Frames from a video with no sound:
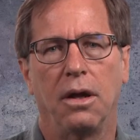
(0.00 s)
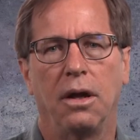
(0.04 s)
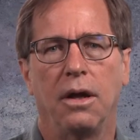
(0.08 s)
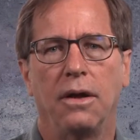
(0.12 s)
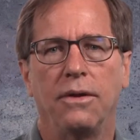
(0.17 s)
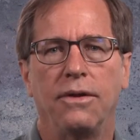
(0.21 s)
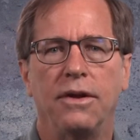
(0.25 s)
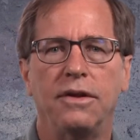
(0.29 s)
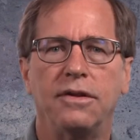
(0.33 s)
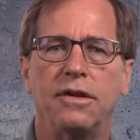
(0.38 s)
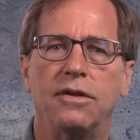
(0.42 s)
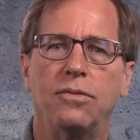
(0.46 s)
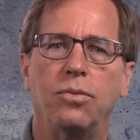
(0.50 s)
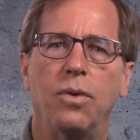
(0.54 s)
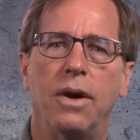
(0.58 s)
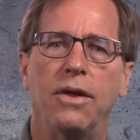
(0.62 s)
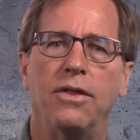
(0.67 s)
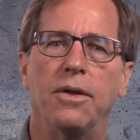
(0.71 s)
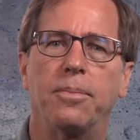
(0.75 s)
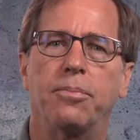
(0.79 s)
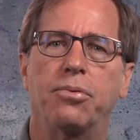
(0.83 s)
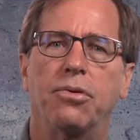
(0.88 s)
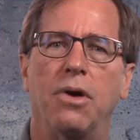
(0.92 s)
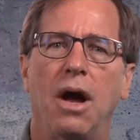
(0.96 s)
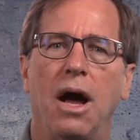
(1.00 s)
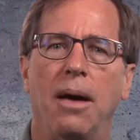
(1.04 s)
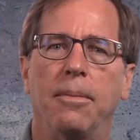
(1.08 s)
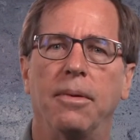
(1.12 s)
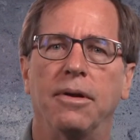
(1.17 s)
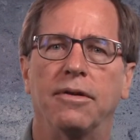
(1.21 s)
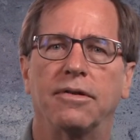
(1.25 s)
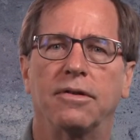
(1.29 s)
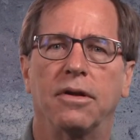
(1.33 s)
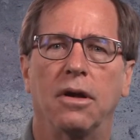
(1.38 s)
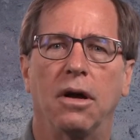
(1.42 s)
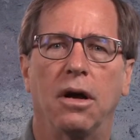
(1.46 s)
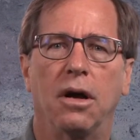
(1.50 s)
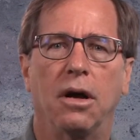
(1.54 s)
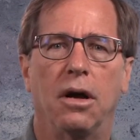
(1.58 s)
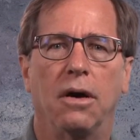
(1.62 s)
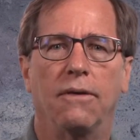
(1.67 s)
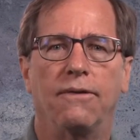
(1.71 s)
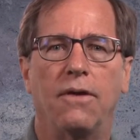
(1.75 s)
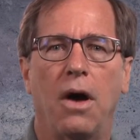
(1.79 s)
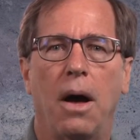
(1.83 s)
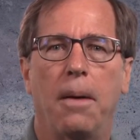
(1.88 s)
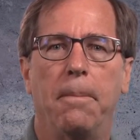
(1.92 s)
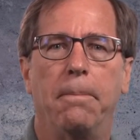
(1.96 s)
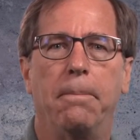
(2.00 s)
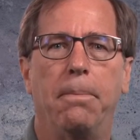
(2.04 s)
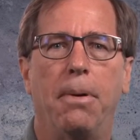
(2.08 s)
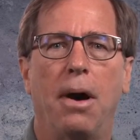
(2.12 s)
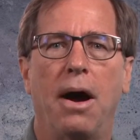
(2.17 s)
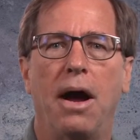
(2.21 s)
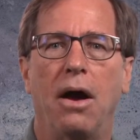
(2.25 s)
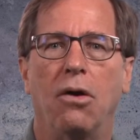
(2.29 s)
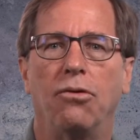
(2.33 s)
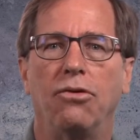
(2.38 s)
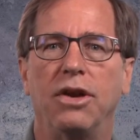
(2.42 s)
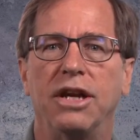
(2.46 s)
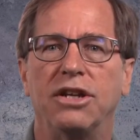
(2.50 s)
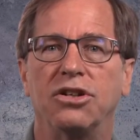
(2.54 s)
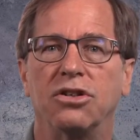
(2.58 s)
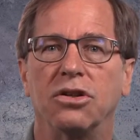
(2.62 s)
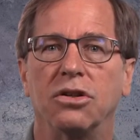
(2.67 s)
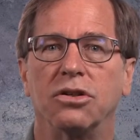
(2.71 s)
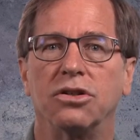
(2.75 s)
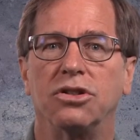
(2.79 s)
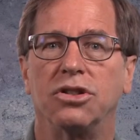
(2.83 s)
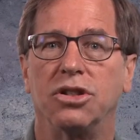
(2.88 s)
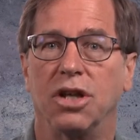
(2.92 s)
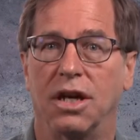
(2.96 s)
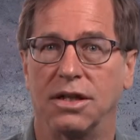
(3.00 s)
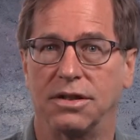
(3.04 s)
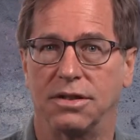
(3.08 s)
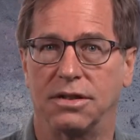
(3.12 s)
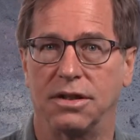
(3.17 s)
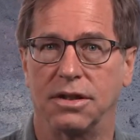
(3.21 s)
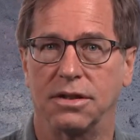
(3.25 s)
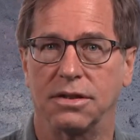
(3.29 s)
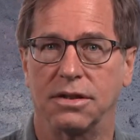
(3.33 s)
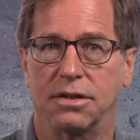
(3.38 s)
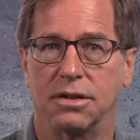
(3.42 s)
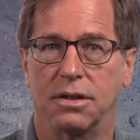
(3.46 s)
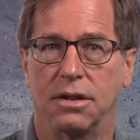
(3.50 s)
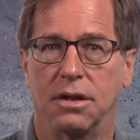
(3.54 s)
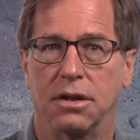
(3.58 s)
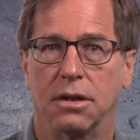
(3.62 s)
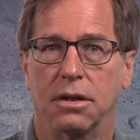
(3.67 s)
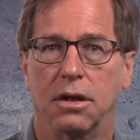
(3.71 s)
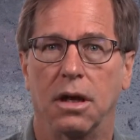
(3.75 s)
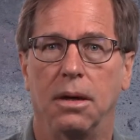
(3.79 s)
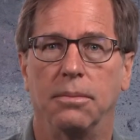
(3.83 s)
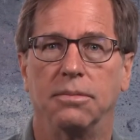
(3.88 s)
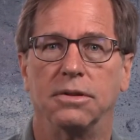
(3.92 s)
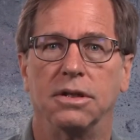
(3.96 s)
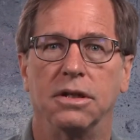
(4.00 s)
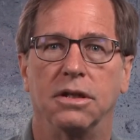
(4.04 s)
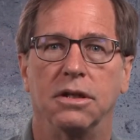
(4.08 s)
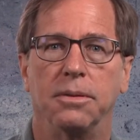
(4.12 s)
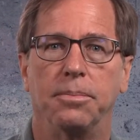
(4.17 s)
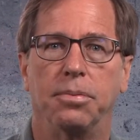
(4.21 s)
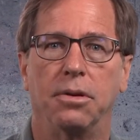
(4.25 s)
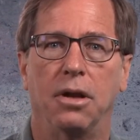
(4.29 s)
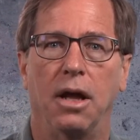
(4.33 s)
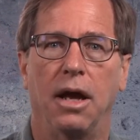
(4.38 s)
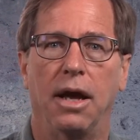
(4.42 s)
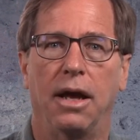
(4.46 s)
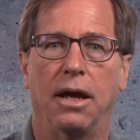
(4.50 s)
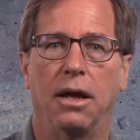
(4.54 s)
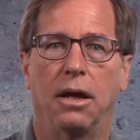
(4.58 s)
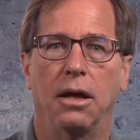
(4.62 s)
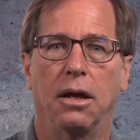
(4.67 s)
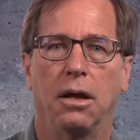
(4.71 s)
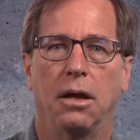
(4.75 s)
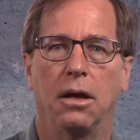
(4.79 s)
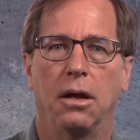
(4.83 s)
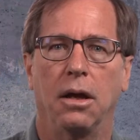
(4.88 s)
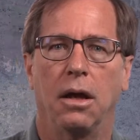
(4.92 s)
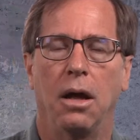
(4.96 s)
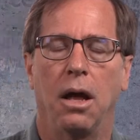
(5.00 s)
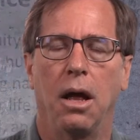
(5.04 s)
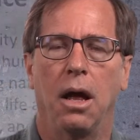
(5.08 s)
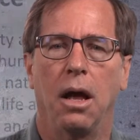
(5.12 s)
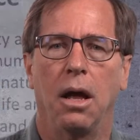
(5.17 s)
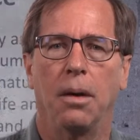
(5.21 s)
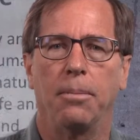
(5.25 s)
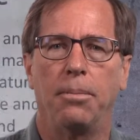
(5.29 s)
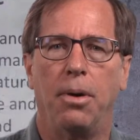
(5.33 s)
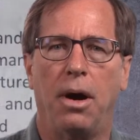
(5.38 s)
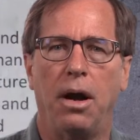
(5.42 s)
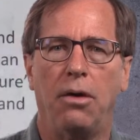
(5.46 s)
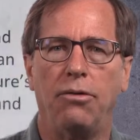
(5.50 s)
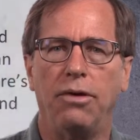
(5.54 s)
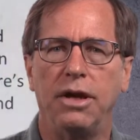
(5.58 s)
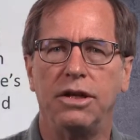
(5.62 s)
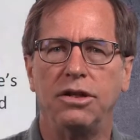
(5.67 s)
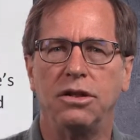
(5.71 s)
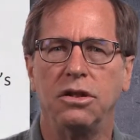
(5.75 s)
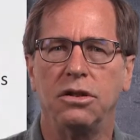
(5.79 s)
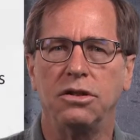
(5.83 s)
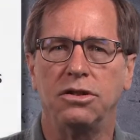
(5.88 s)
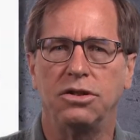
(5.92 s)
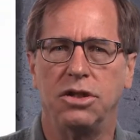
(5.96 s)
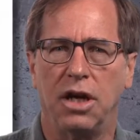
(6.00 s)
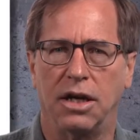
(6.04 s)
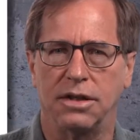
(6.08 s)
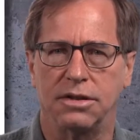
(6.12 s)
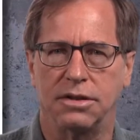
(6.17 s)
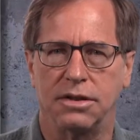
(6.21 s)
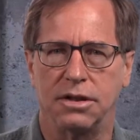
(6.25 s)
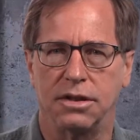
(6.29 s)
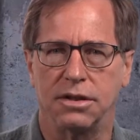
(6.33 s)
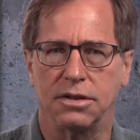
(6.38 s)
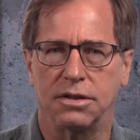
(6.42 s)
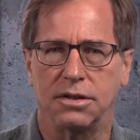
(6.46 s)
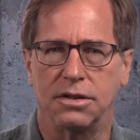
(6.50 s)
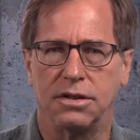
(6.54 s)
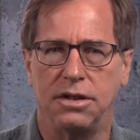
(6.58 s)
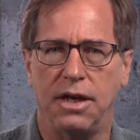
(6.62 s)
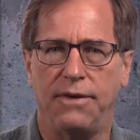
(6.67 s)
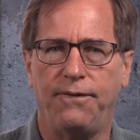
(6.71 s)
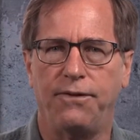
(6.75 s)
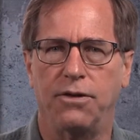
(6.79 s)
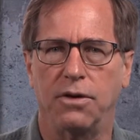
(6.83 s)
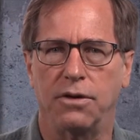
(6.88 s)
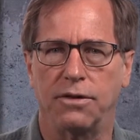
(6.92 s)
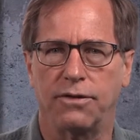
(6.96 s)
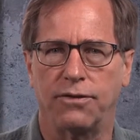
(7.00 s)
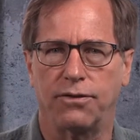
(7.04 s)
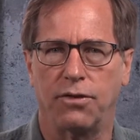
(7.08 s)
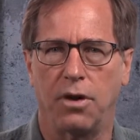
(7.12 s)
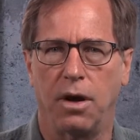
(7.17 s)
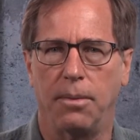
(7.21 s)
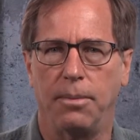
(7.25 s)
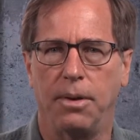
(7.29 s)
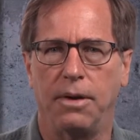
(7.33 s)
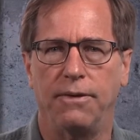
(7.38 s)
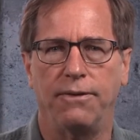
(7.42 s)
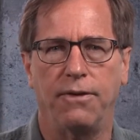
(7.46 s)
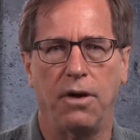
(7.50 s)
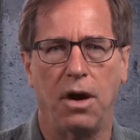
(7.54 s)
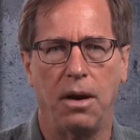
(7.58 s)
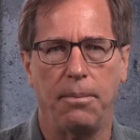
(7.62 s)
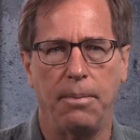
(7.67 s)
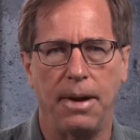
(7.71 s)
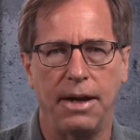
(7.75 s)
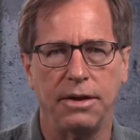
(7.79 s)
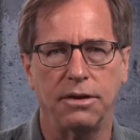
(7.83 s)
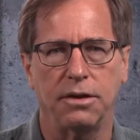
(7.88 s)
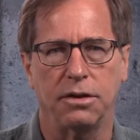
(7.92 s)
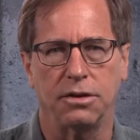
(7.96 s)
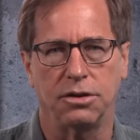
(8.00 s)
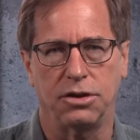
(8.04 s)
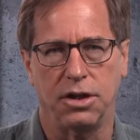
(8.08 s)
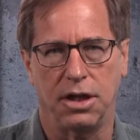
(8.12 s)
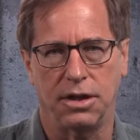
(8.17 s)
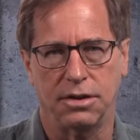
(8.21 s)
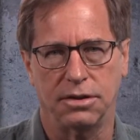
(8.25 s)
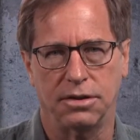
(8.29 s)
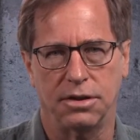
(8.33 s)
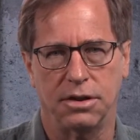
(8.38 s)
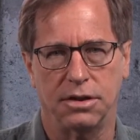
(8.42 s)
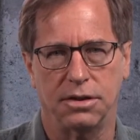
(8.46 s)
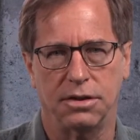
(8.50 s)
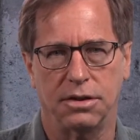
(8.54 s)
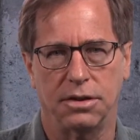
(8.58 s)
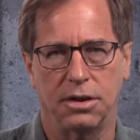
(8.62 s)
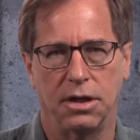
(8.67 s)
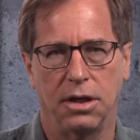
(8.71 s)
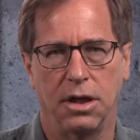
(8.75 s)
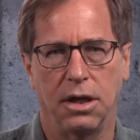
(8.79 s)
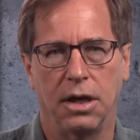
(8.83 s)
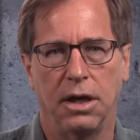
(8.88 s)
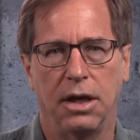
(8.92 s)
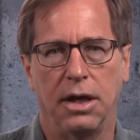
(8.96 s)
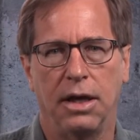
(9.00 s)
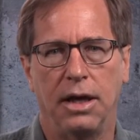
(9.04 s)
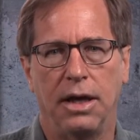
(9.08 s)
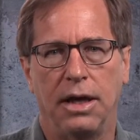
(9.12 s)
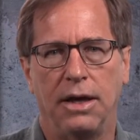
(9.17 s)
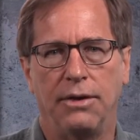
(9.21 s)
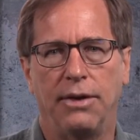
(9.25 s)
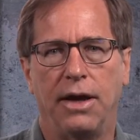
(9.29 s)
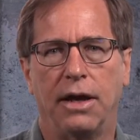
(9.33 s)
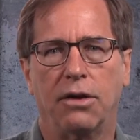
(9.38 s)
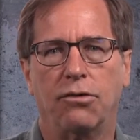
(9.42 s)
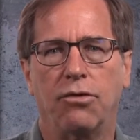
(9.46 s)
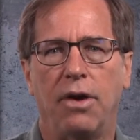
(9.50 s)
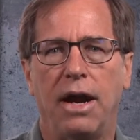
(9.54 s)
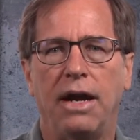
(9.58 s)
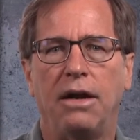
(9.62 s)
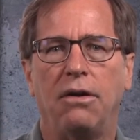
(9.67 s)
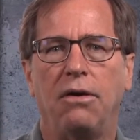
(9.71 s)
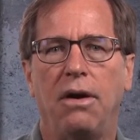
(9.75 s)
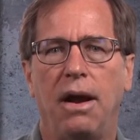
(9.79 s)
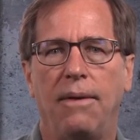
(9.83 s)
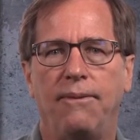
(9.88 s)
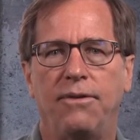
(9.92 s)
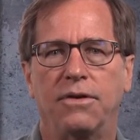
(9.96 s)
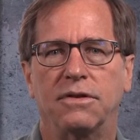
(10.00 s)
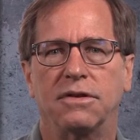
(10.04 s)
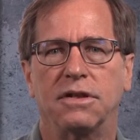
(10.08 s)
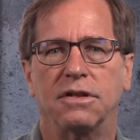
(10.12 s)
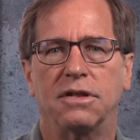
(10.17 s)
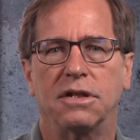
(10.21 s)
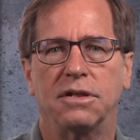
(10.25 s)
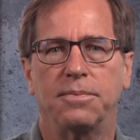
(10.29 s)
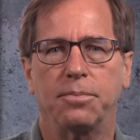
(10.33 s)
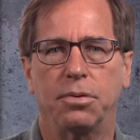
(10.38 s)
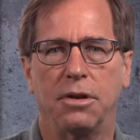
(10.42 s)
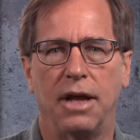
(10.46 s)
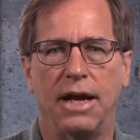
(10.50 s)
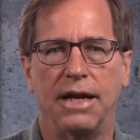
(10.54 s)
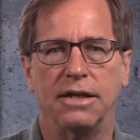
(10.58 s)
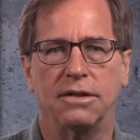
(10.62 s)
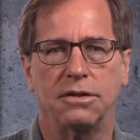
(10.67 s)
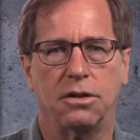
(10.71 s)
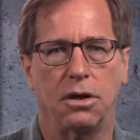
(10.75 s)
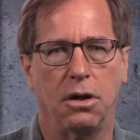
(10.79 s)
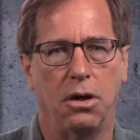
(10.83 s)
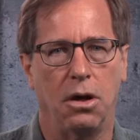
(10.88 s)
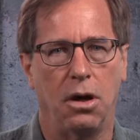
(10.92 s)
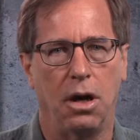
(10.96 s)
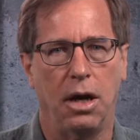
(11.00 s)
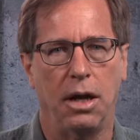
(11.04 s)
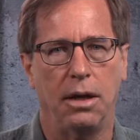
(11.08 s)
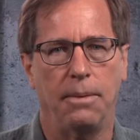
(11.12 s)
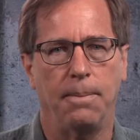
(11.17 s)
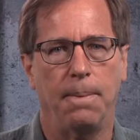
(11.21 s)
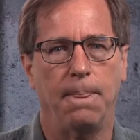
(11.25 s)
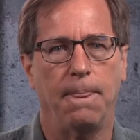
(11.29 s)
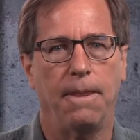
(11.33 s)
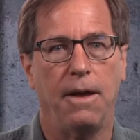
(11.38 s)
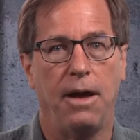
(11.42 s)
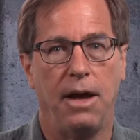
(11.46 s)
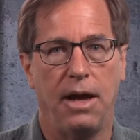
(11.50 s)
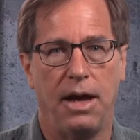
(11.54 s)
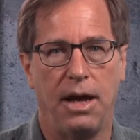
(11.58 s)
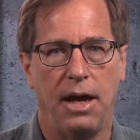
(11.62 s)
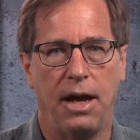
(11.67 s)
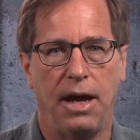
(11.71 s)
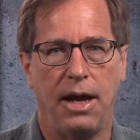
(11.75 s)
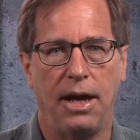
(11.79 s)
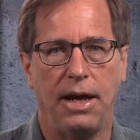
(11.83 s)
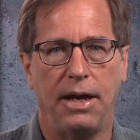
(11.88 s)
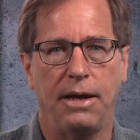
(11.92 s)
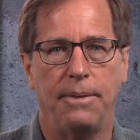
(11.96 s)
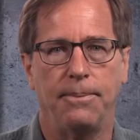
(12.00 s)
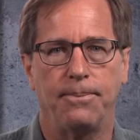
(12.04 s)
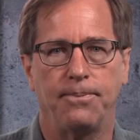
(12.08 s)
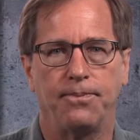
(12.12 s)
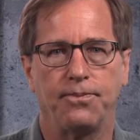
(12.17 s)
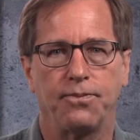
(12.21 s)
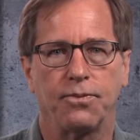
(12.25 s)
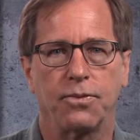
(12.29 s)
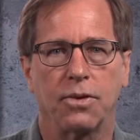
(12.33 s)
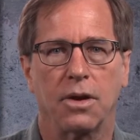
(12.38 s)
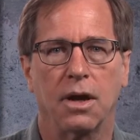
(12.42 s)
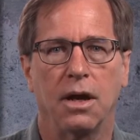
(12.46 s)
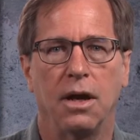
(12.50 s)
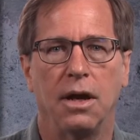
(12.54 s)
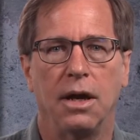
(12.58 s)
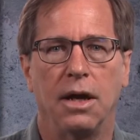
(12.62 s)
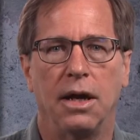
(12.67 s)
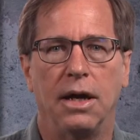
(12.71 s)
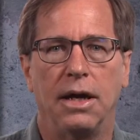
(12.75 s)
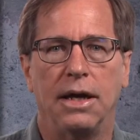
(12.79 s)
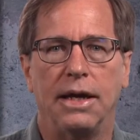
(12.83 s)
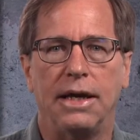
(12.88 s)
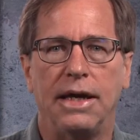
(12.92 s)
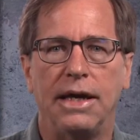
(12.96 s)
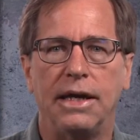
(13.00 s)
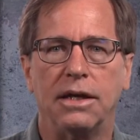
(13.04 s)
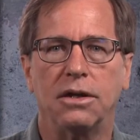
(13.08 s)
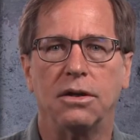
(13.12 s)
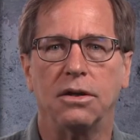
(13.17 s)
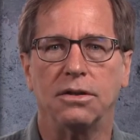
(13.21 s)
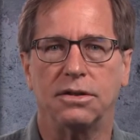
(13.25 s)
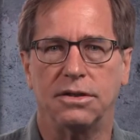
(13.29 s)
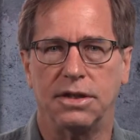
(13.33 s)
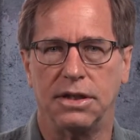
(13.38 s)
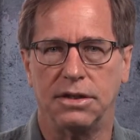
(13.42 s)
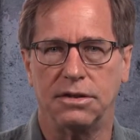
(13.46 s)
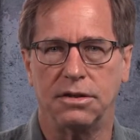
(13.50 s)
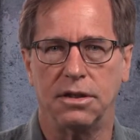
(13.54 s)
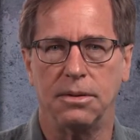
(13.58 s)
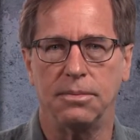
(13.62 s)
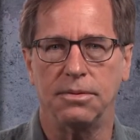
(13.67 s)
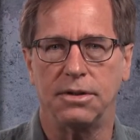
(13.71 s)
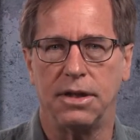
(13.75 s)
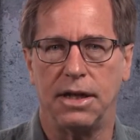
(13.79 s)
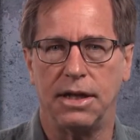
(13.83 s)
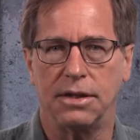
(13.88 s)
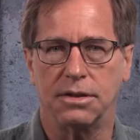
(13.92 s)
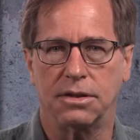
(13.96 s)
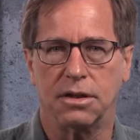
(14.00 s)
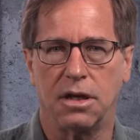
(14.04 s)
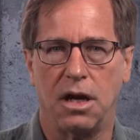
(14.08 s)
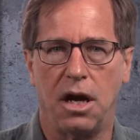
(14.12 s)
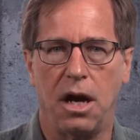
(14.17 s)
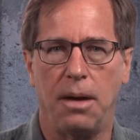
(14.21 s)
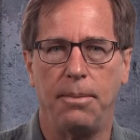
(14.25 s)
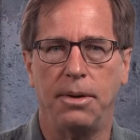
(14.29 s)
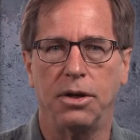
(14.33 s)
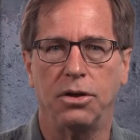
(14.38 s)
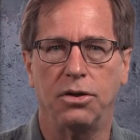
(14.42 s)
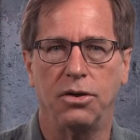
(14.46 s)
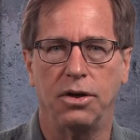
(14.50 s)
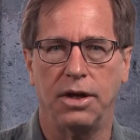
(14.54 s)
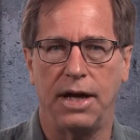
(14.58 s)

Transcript: This is where the promise of a bioregional justice comes into play. Bioregional justice differs from environmental justice in that greater emphasis is placed on A, ecosystems as common good